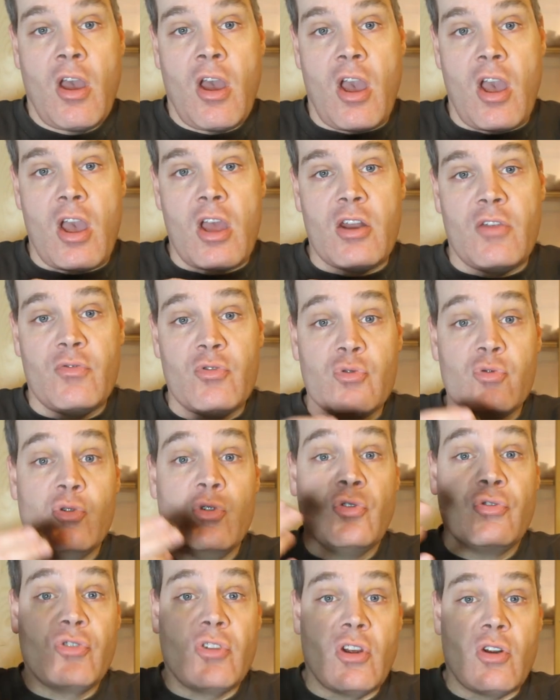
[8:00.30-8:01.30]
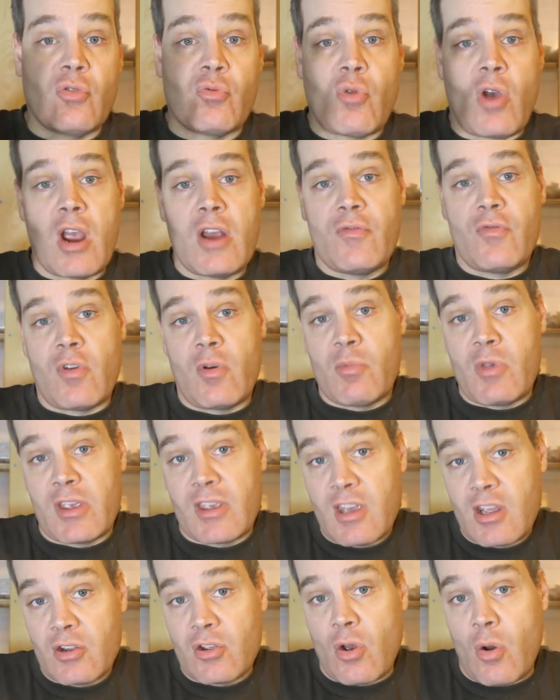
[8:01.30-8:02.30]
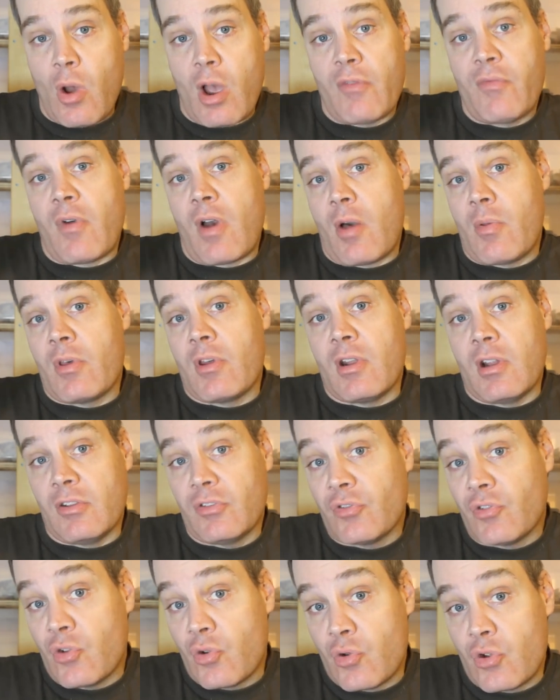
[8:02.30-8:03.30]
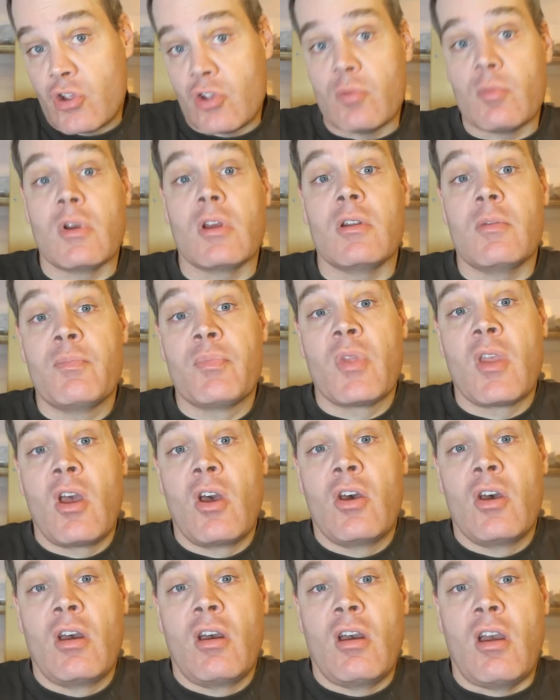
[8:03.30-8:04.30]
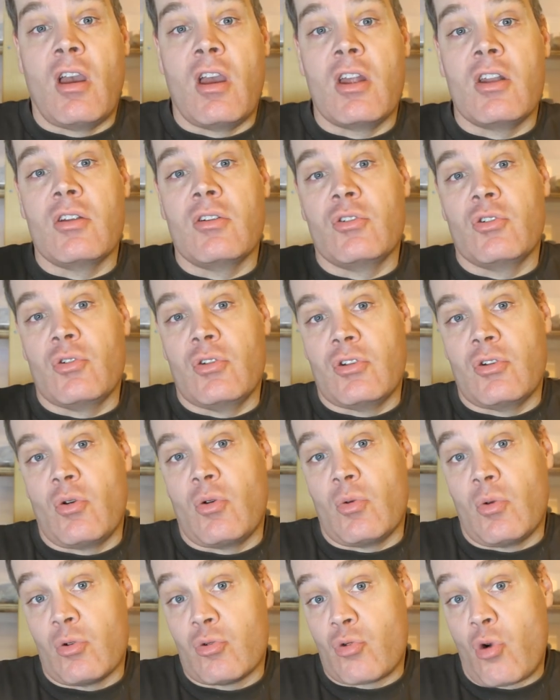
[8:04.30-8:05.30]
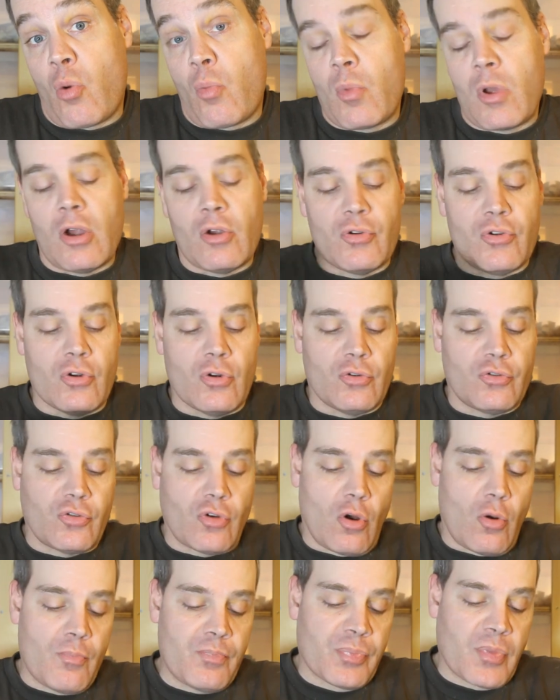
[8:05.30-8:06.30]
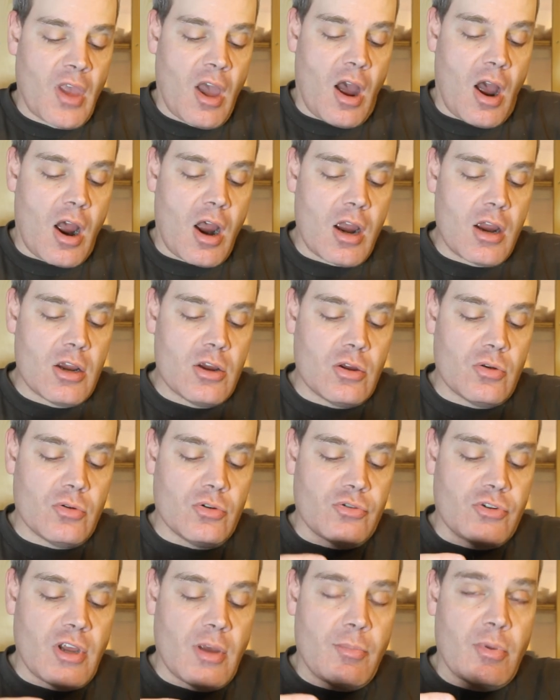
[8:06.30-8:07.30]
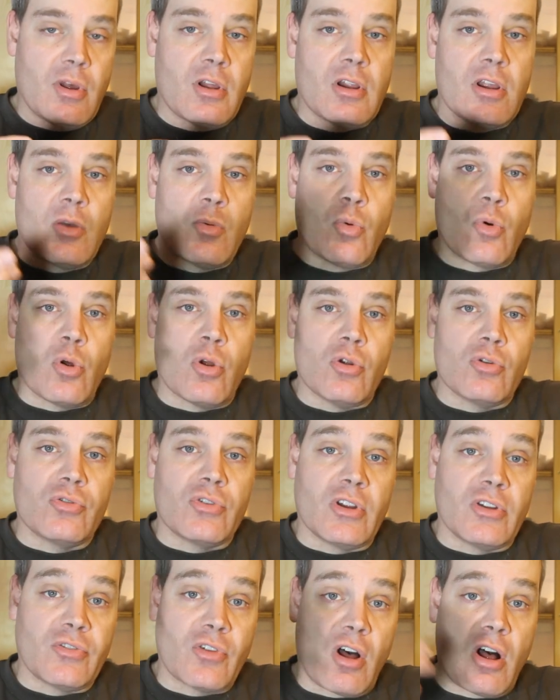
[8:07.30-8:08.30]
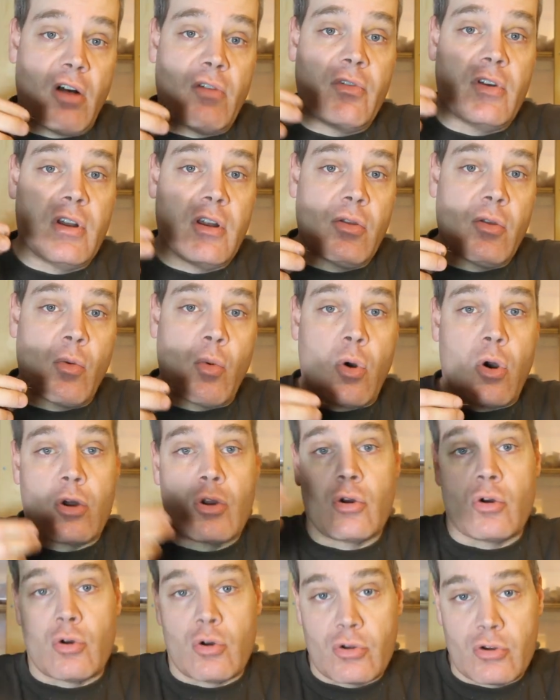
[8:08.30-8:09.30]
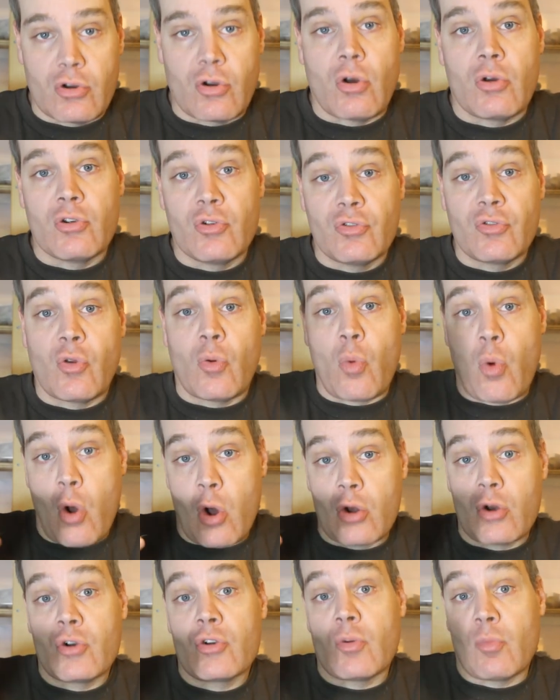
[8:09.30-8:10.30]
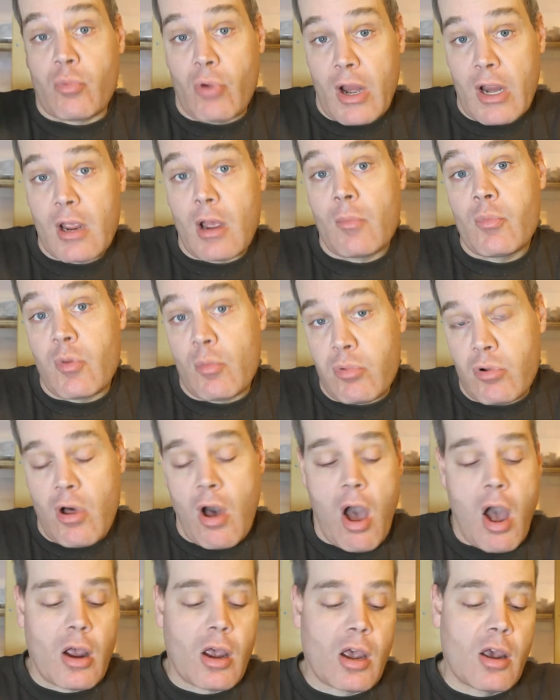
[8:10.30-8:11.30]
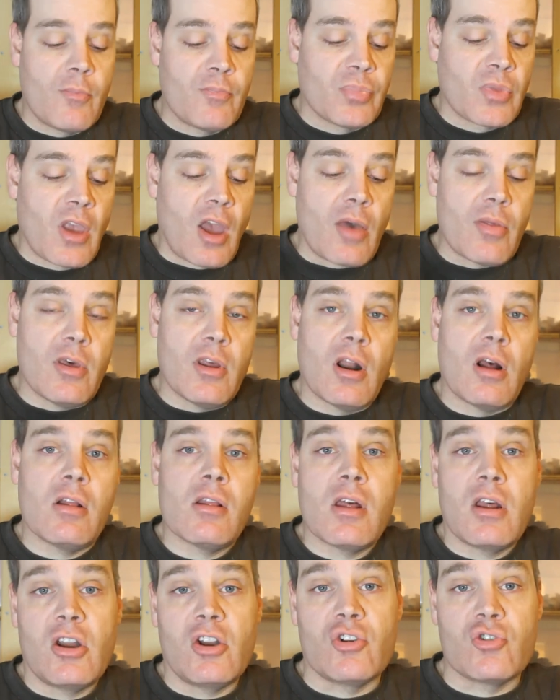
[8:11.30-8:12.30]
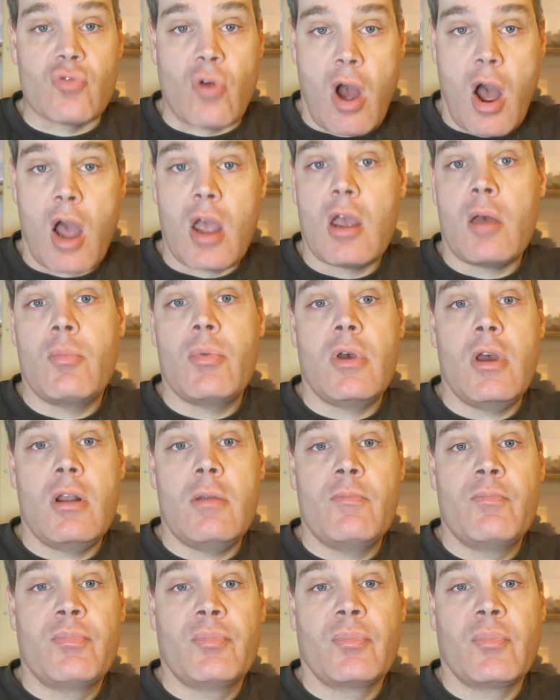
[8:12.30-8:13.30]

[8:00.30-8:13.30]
And if you use it right from the get-go, I found that it's too humid, and you know, it'll grow mildew. So I typically will dissolve it in the water, or you know, use the water to break up the block, and then I'll let it dry a bit